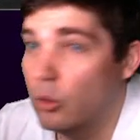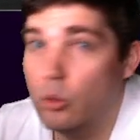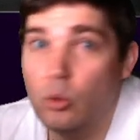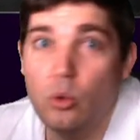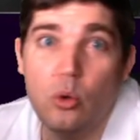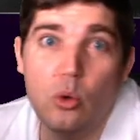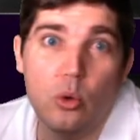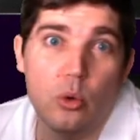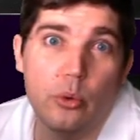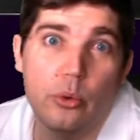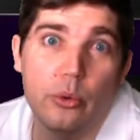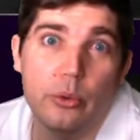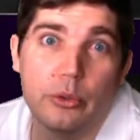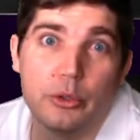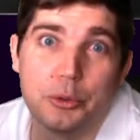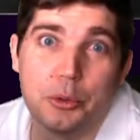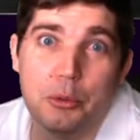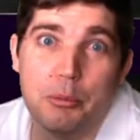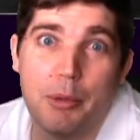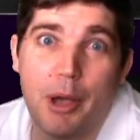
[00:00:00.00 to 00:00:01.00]
Ooh,
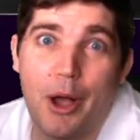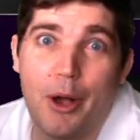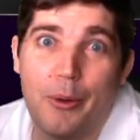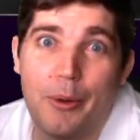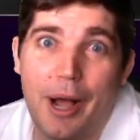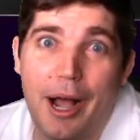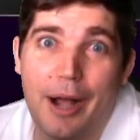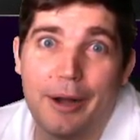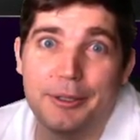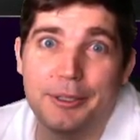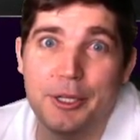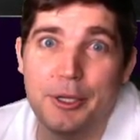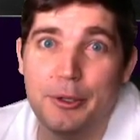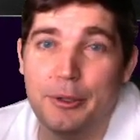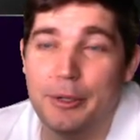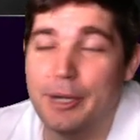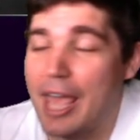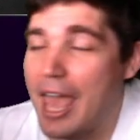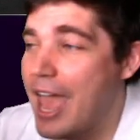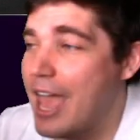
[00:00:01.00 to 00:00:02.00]
Trubo. Our
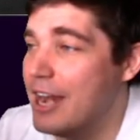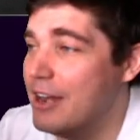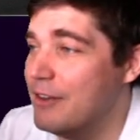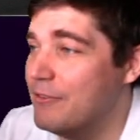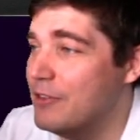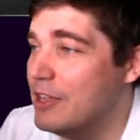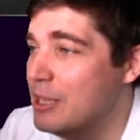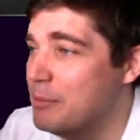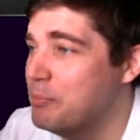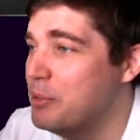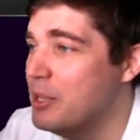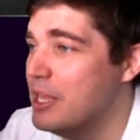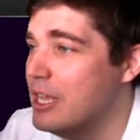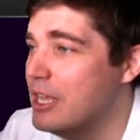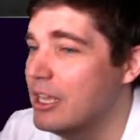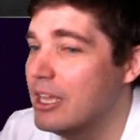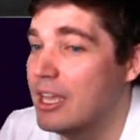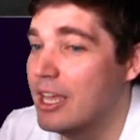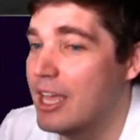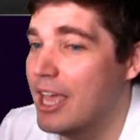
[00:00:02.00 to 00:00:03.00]
dude, M V
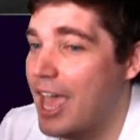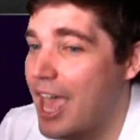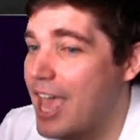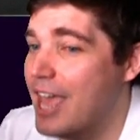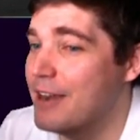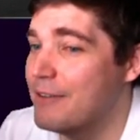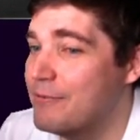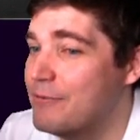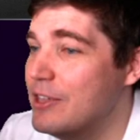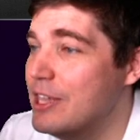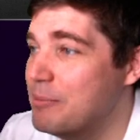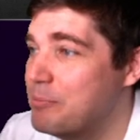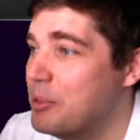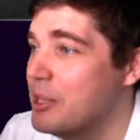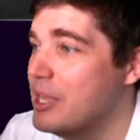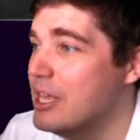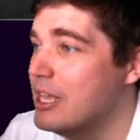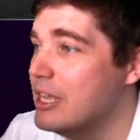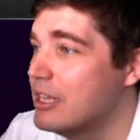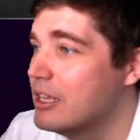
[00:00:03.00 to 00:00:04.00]
P. M V
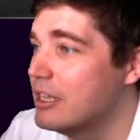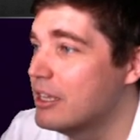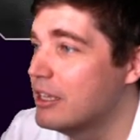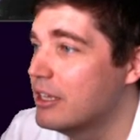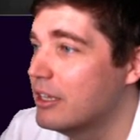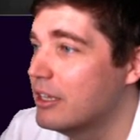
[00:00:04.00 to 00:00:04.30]
P.